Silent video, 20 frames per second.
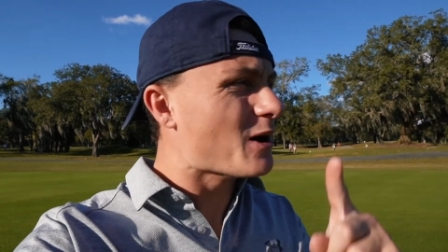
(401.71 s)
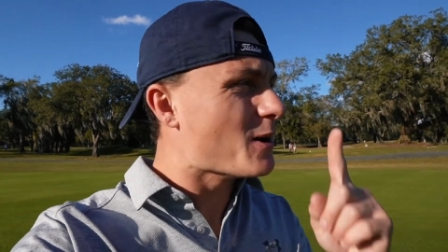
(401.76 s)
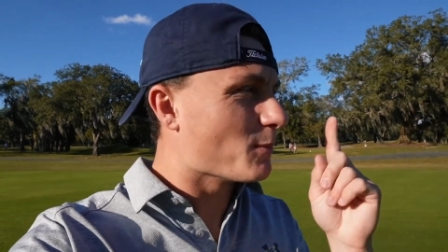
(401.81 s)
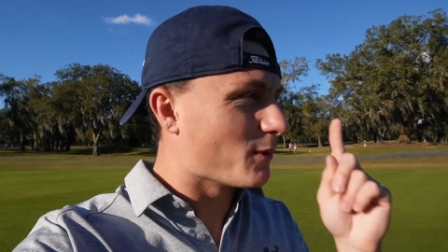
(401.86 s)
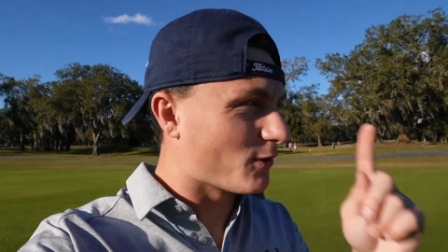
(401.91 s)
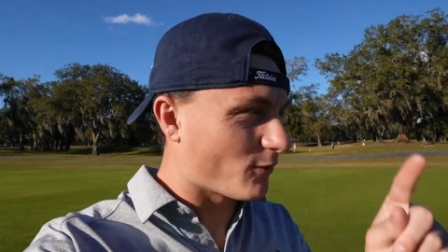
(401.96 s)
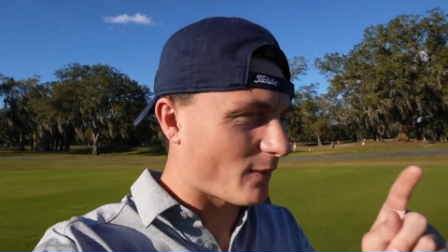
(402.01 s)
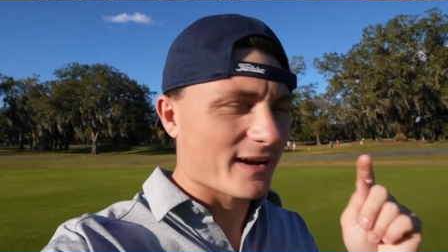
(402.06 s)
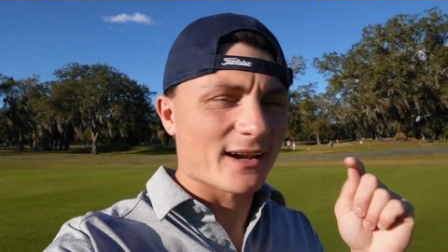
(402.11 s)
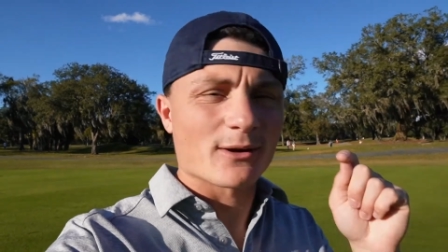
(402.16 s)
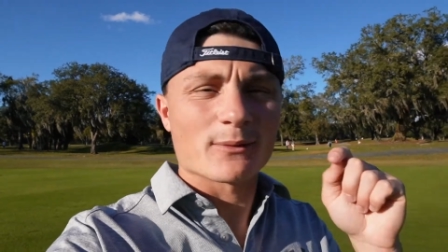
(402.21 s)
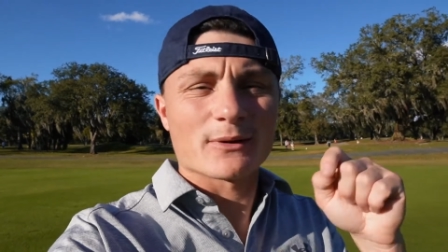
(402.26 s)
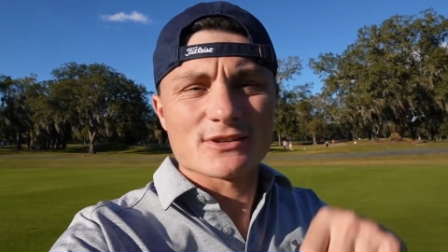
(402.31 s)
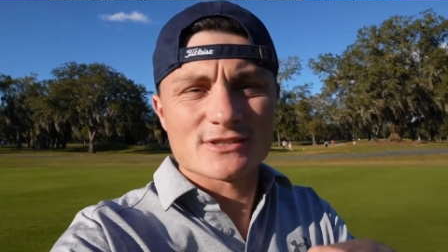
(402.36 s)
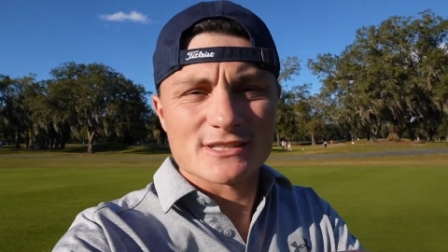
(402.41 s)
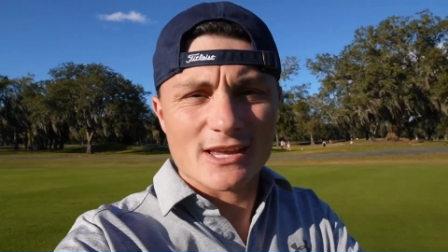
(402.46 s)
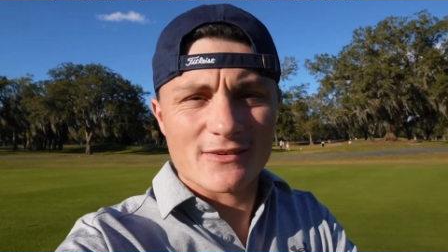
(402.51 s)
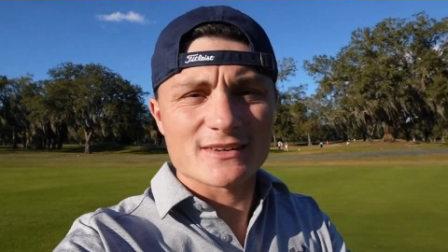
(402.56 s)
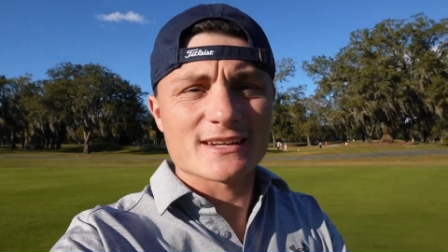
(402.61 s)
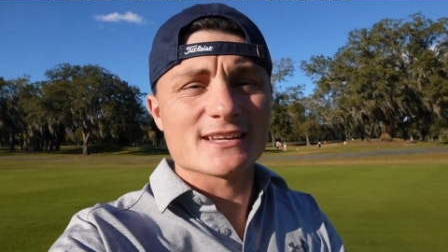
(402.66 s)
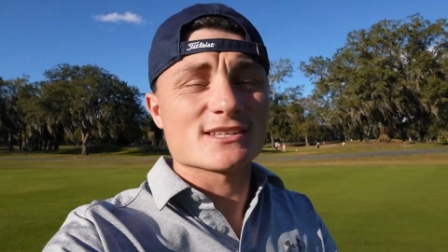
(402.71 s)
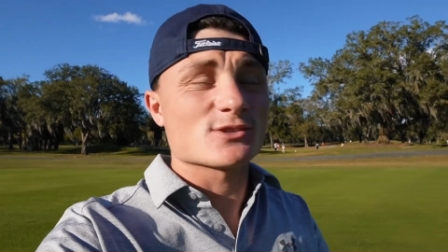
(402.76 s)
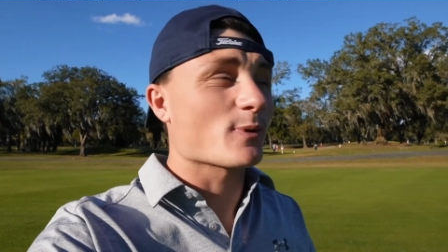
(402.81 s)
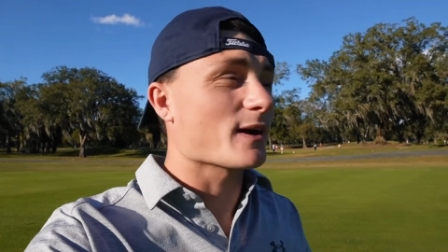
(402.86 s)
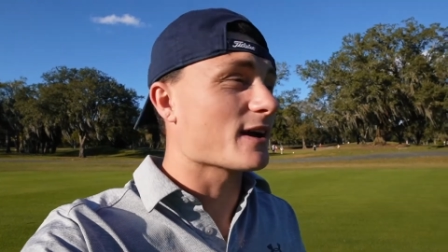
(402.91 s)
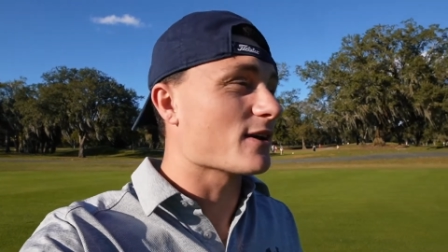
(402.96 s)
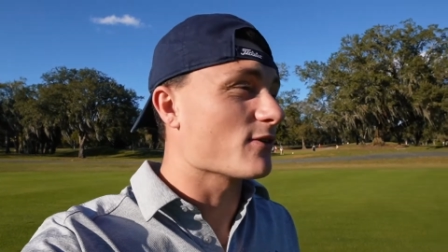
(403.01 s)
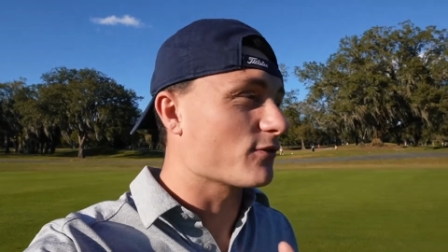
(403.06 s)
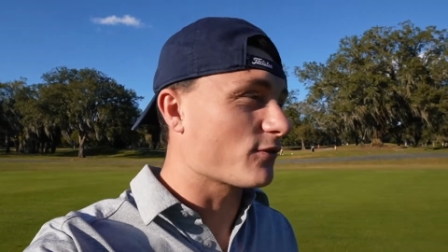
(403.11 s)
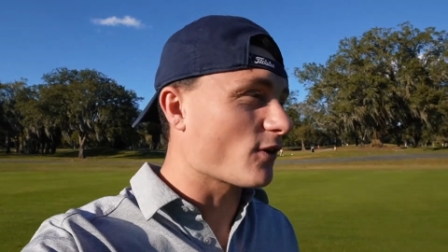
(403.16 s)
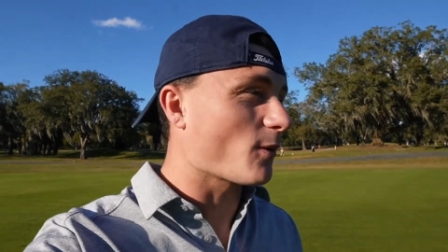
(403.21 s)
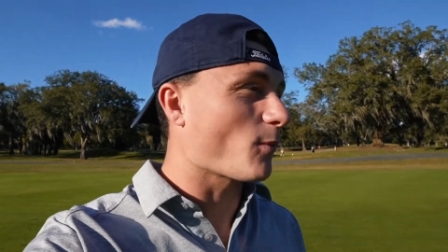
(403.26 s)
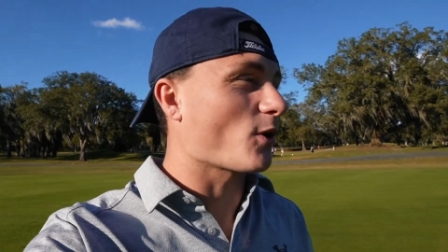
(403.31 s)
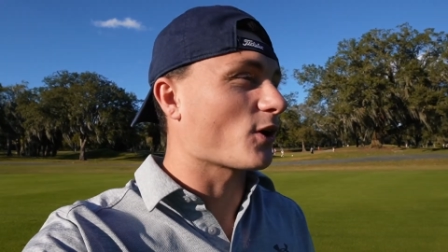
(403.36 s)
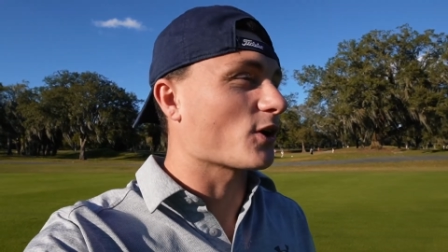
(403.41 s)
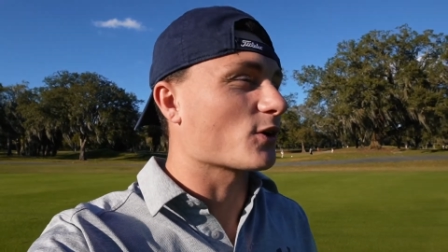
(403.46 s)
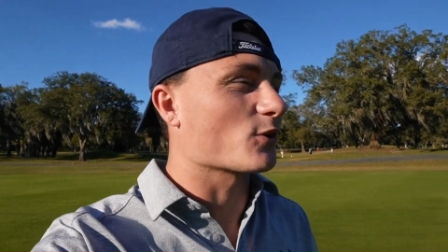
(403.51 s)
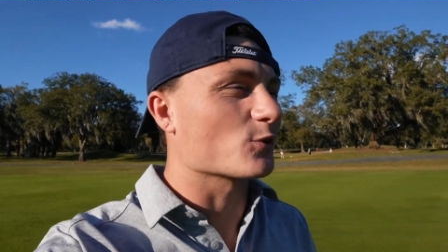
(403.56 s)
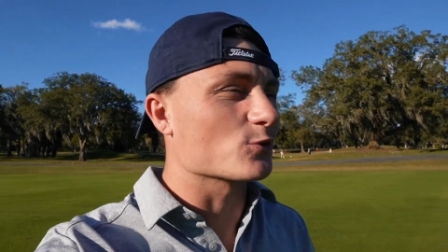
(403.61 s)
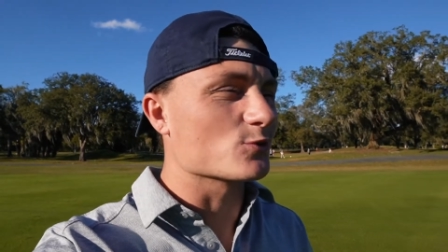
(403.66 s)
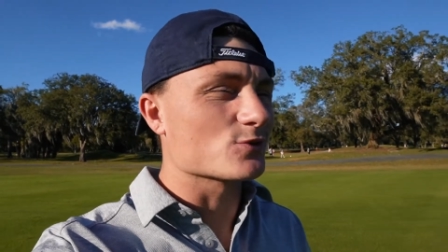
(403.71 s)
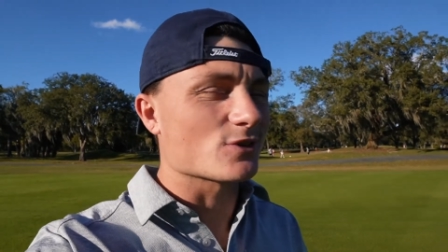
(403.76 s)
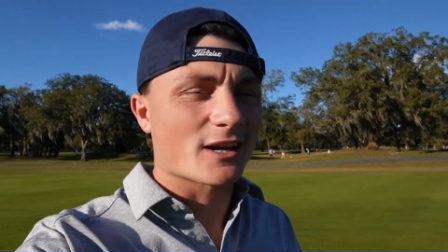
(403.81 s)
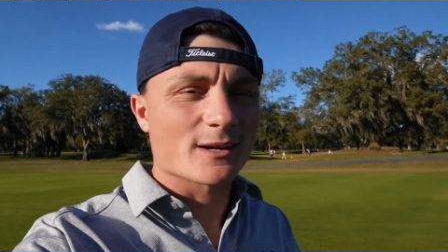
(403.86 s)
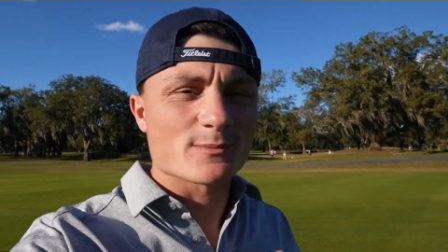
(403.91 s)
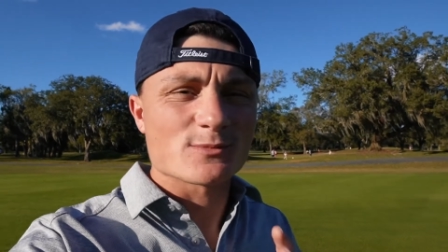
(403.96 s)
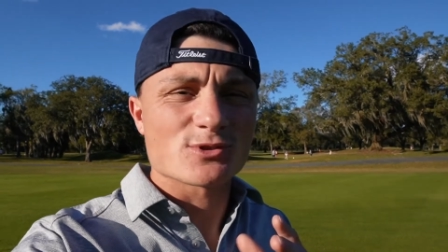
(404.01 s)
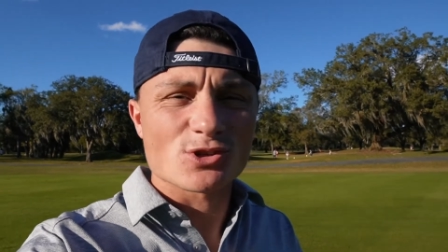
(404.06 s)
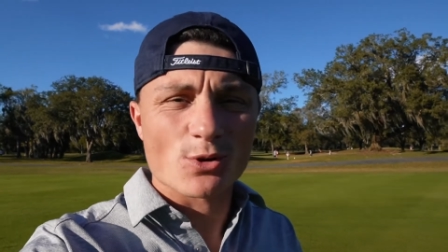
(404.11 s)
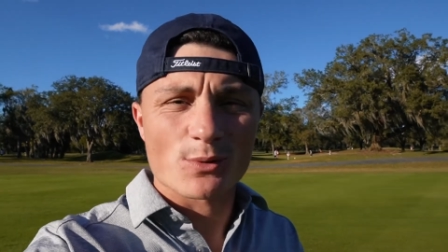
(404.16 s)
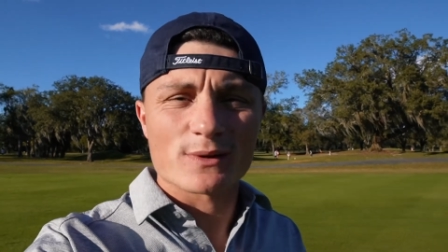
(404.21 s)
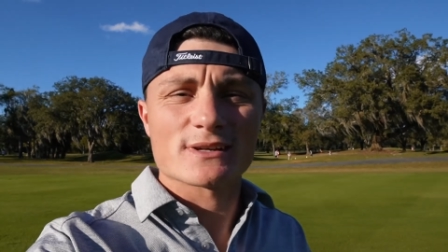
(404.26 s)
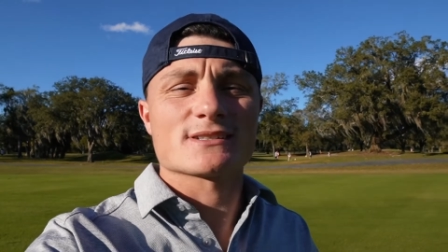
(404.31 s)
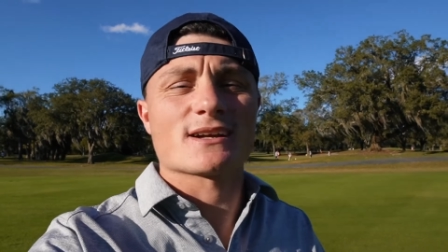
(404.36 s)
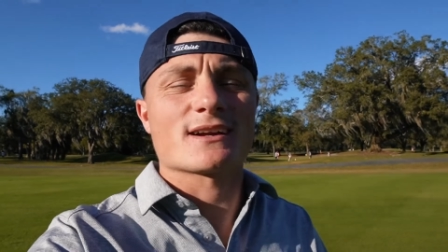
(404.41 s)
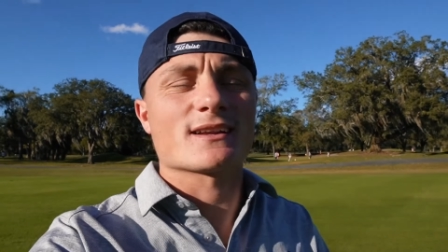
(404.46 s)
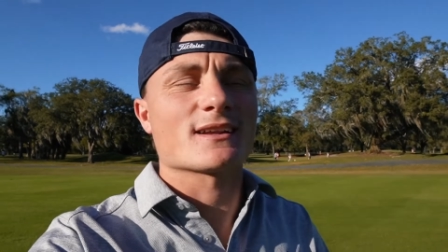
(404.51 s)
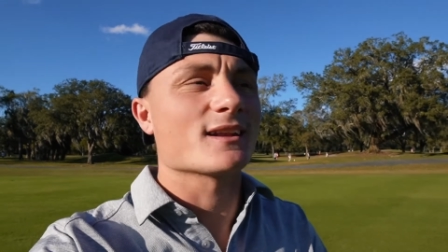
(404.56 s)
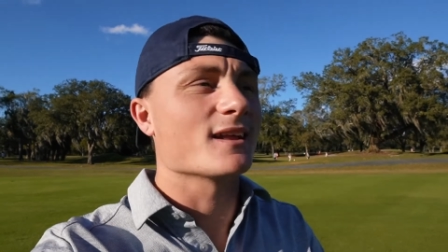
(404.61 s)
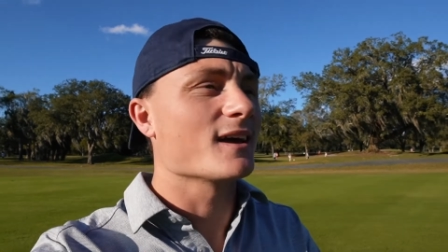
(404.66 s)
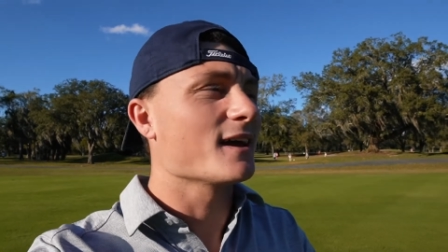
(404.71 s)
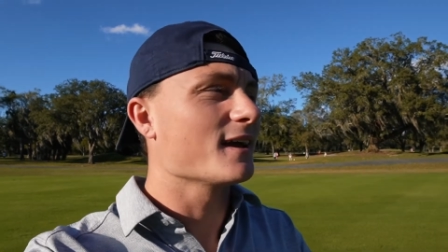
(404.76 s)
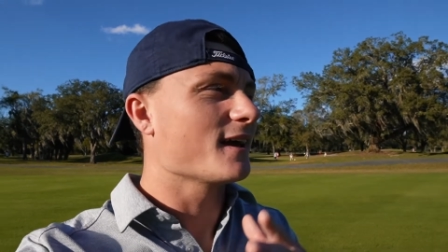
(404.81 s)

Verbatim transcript: But right now we're seven days away from our cruise. I am so excited.